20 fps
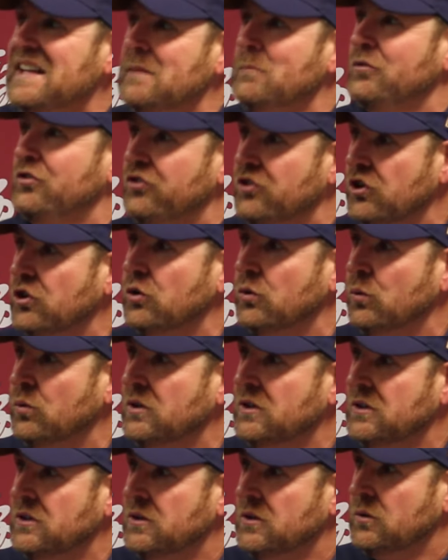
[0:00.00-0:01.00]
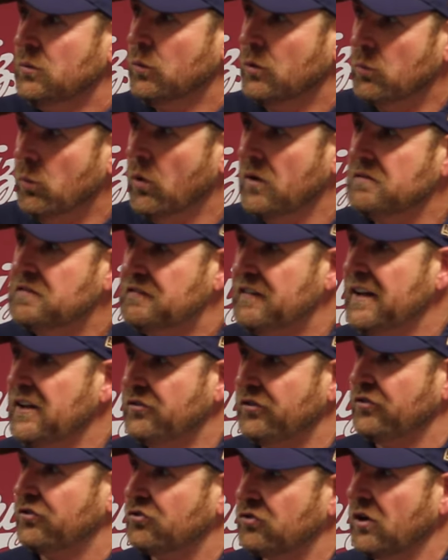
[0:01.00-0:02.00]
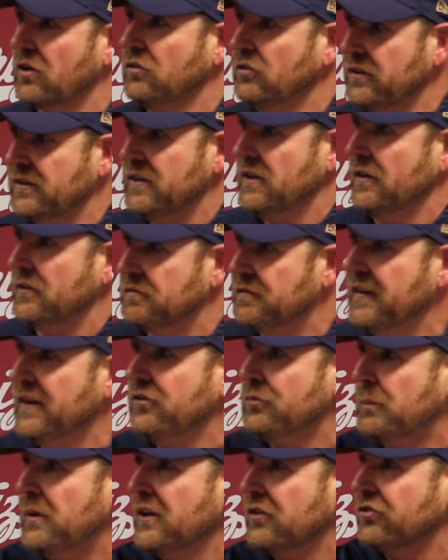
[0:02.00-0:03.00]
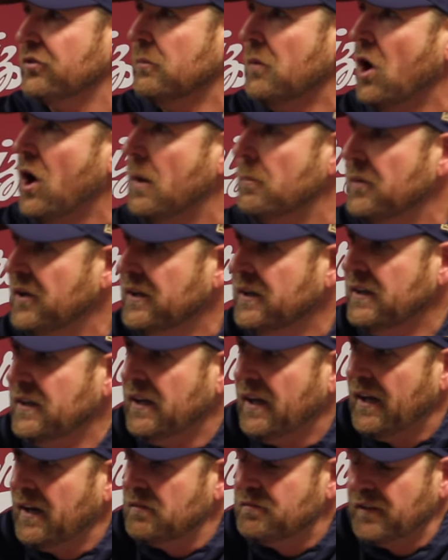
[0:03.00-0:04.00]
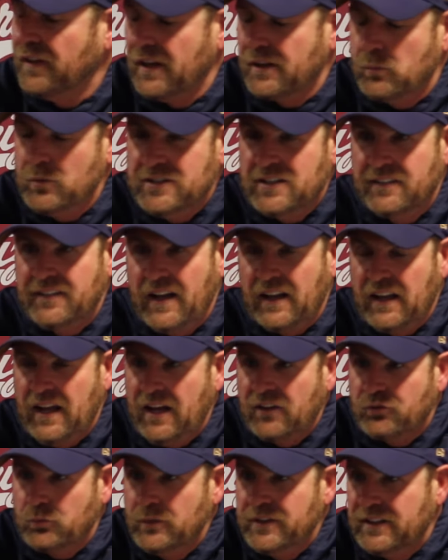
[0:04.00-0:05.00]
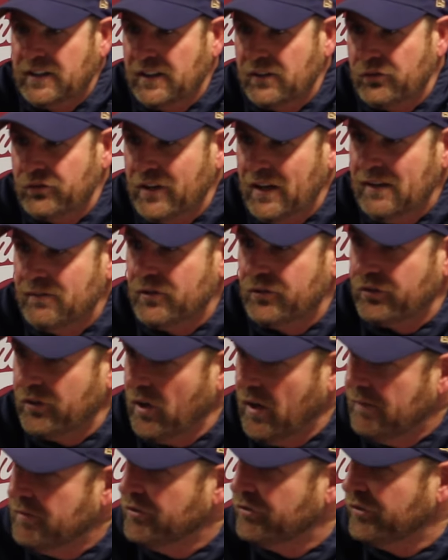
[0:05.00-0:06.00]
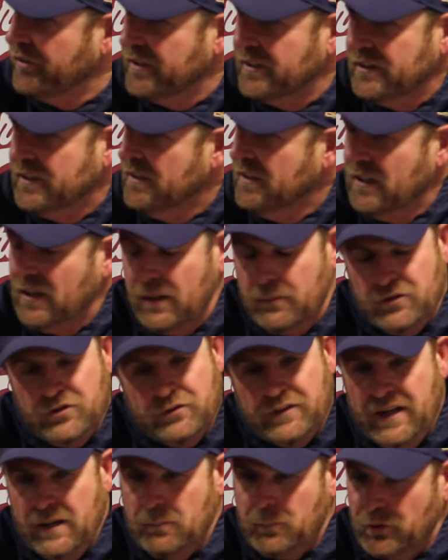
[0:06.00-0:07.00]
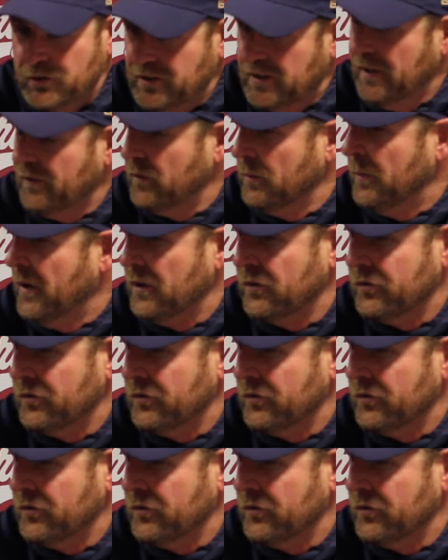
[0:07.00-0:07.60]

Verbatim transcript: teams do. When one phase is struggling, the other phase picks them up. And I felt like we did that last week against Davis, and obviously, I mean, you can't put together a